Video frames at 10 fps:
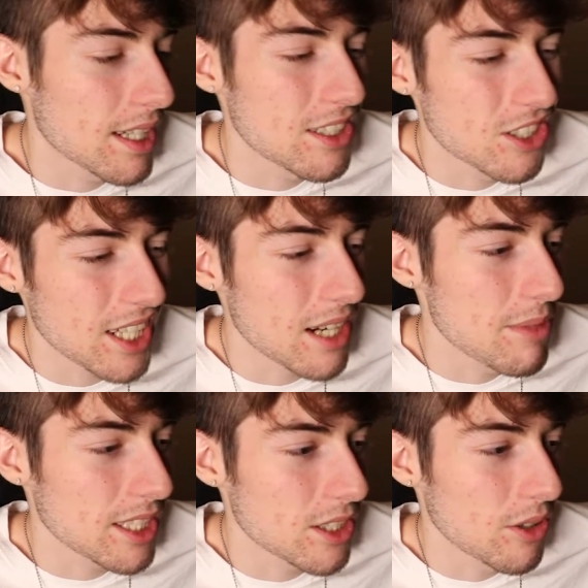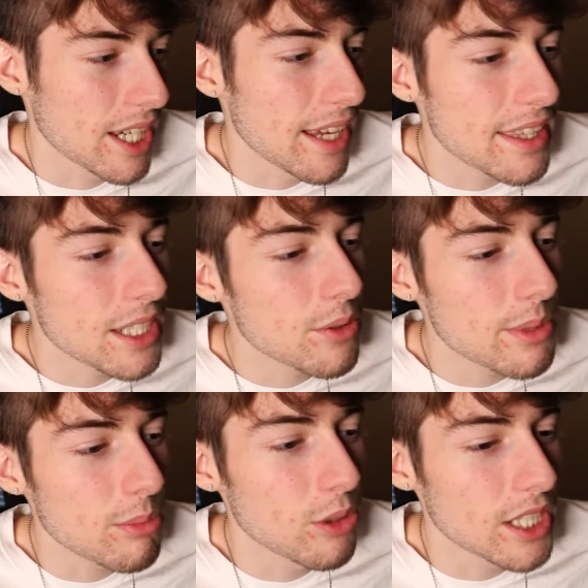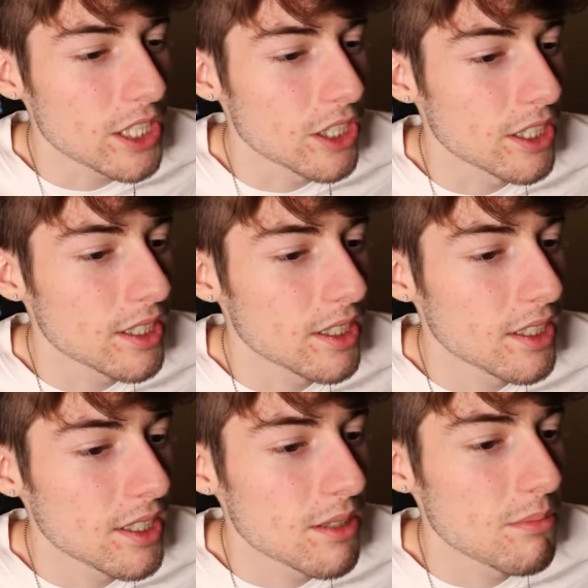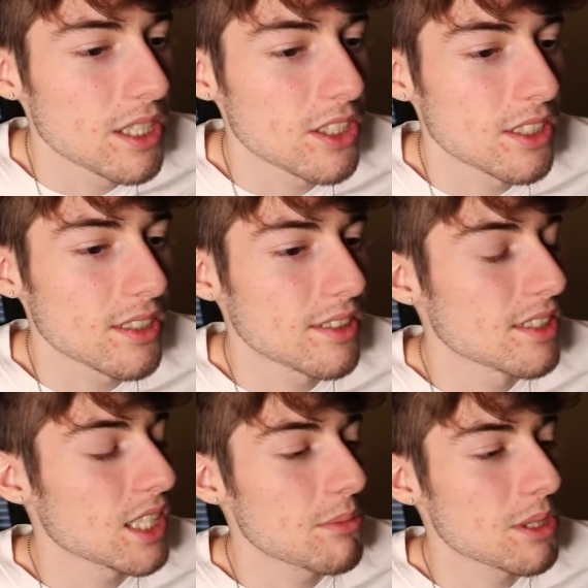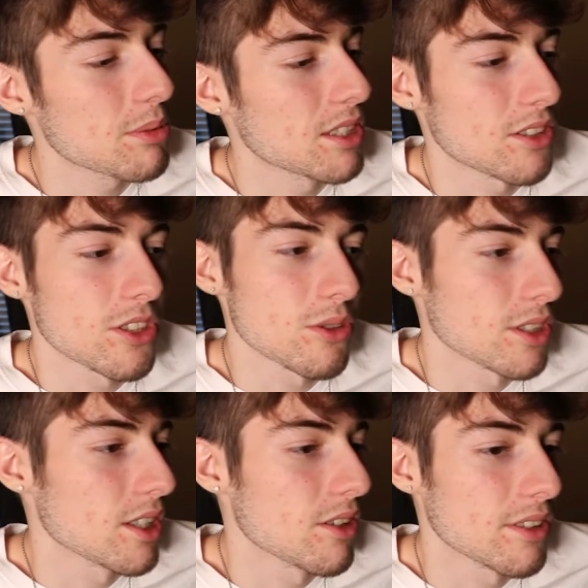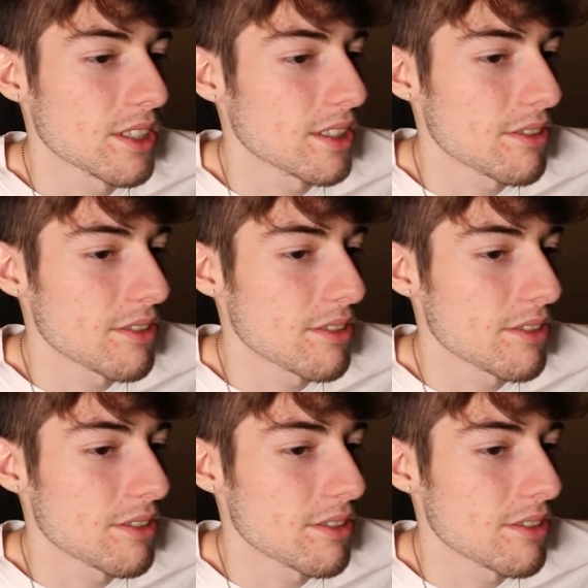It just kind of makes it okay. I think it would be pretty good, but it's just the zombie spawns are too slow, and they